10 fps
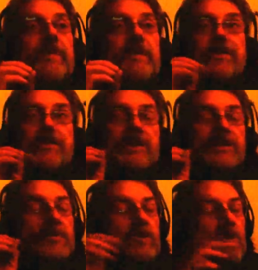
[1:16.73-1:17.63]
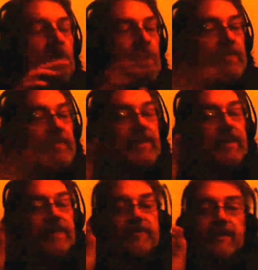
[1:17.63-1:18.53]
They chased him all over the
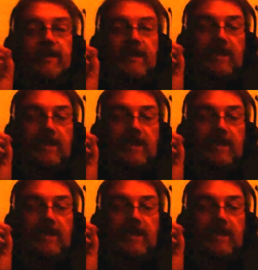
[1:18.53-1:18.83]
country.